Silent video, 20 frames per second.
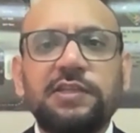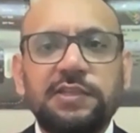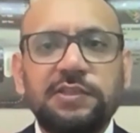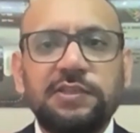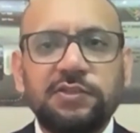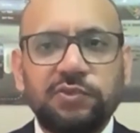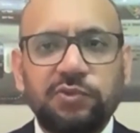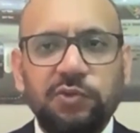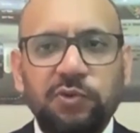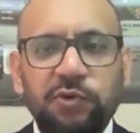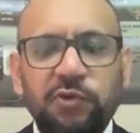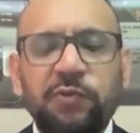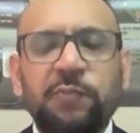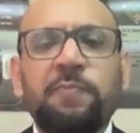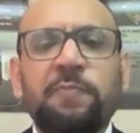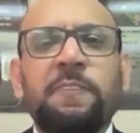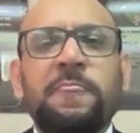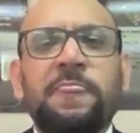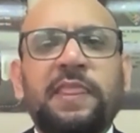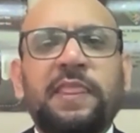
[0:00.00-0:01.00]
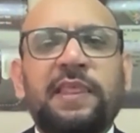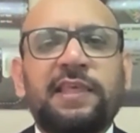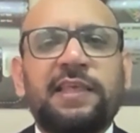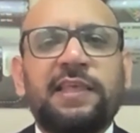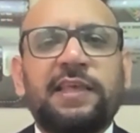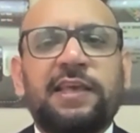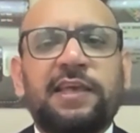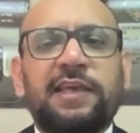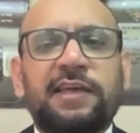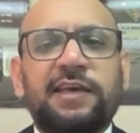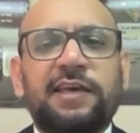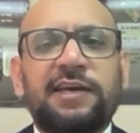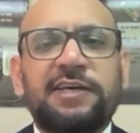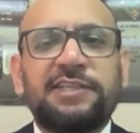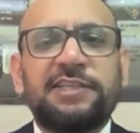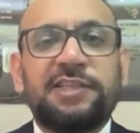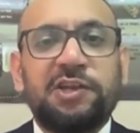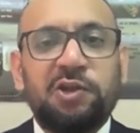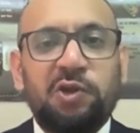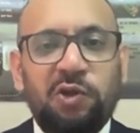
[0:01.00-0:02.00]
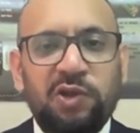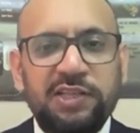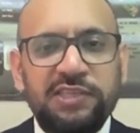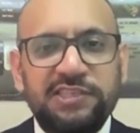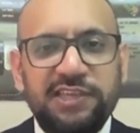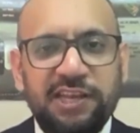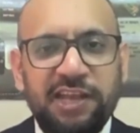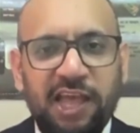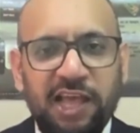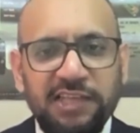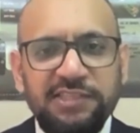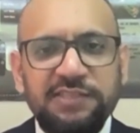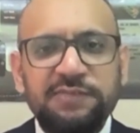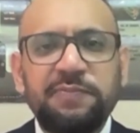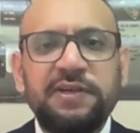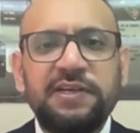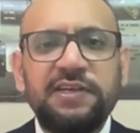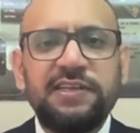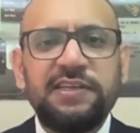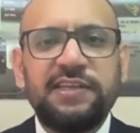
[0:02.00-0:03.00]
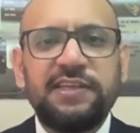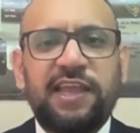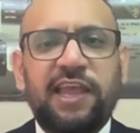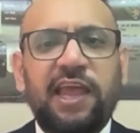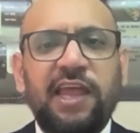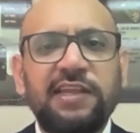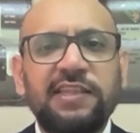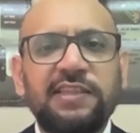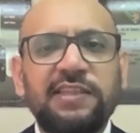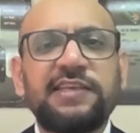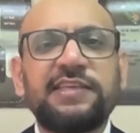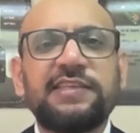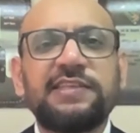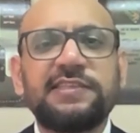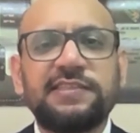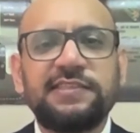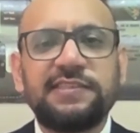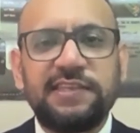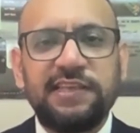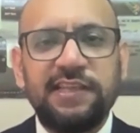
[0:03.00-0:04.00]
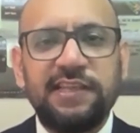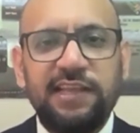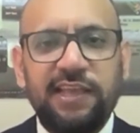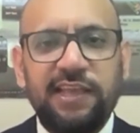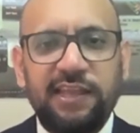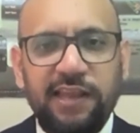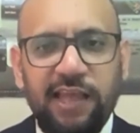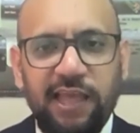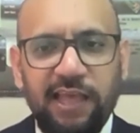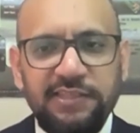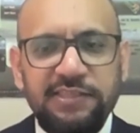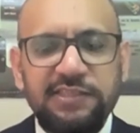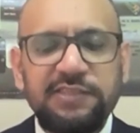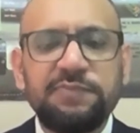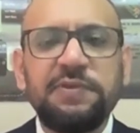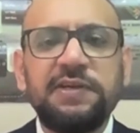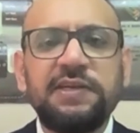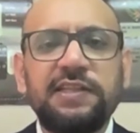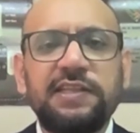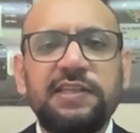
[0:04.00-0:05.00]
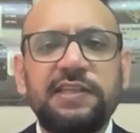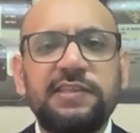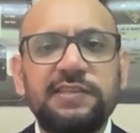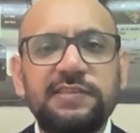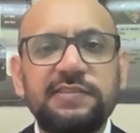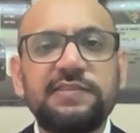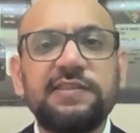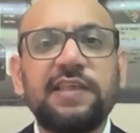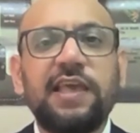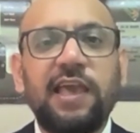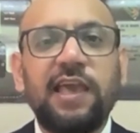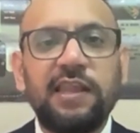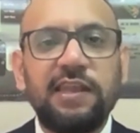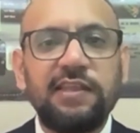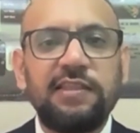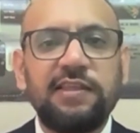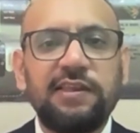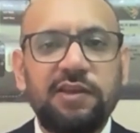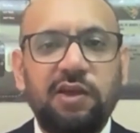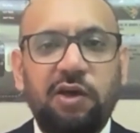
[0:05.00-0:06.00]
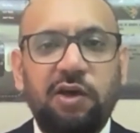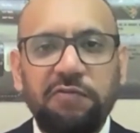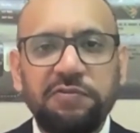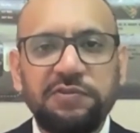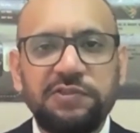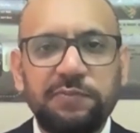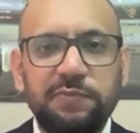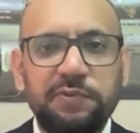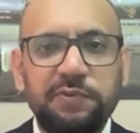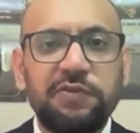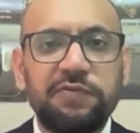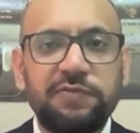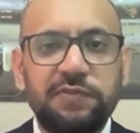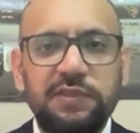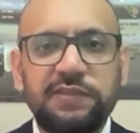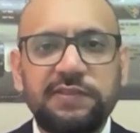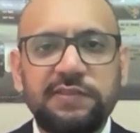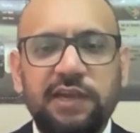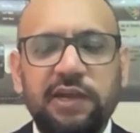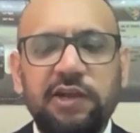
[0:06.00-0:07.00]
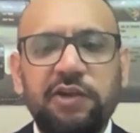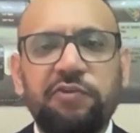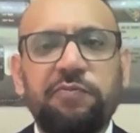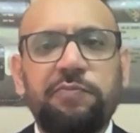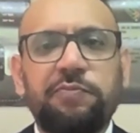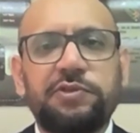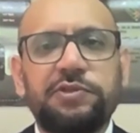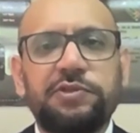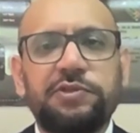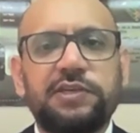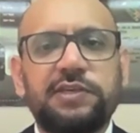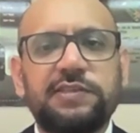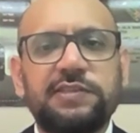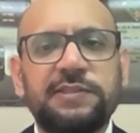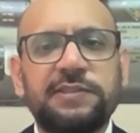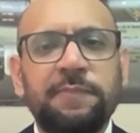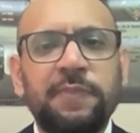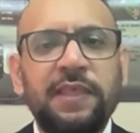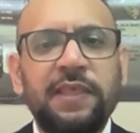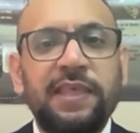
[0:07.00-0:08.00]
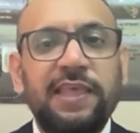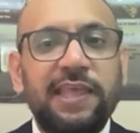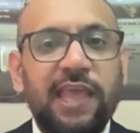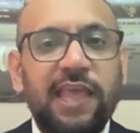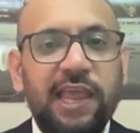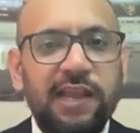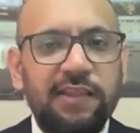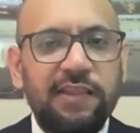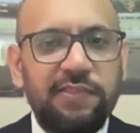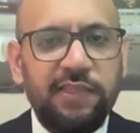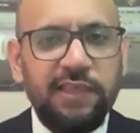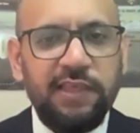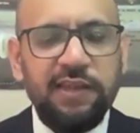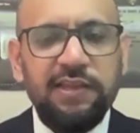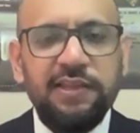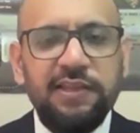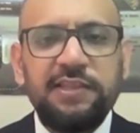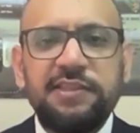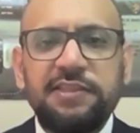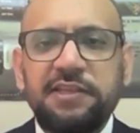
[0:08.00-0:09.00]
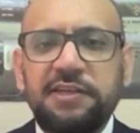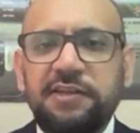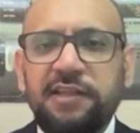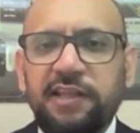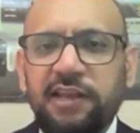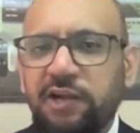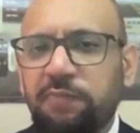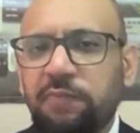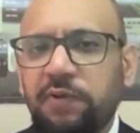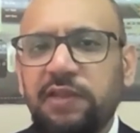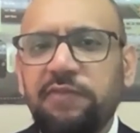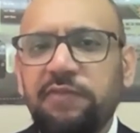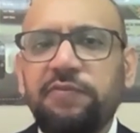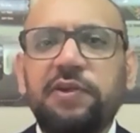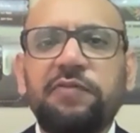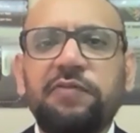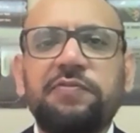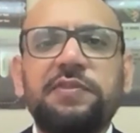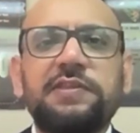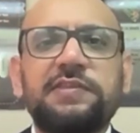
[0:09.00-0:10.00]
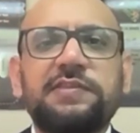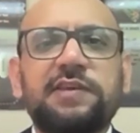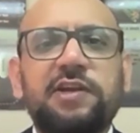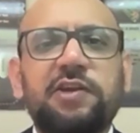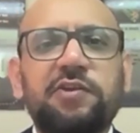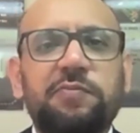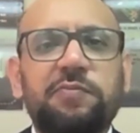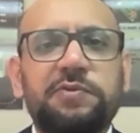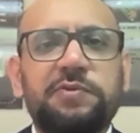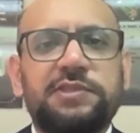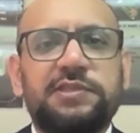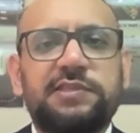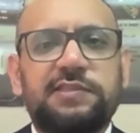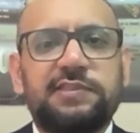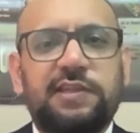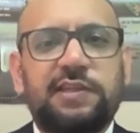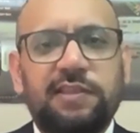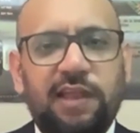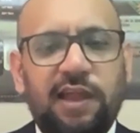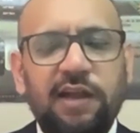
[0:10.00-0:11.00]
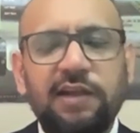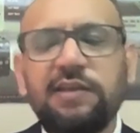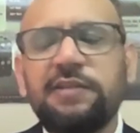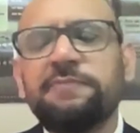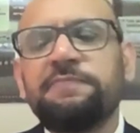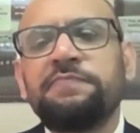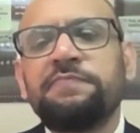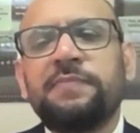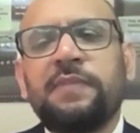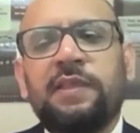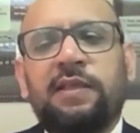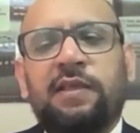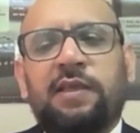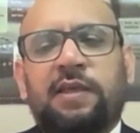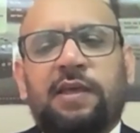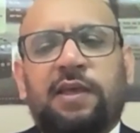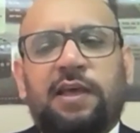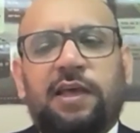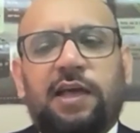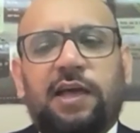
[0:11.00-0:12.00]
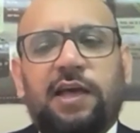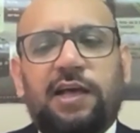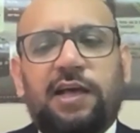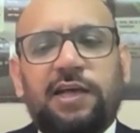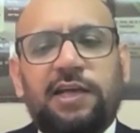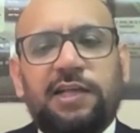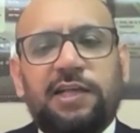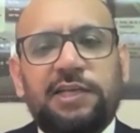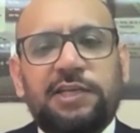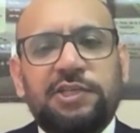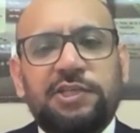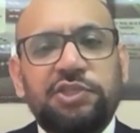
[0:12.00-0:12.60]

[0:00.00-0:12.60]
So, the knowledge enhancement and the skill enhancement is another offspring of these kind of projects. And then the direct benefit of these kind of projects are that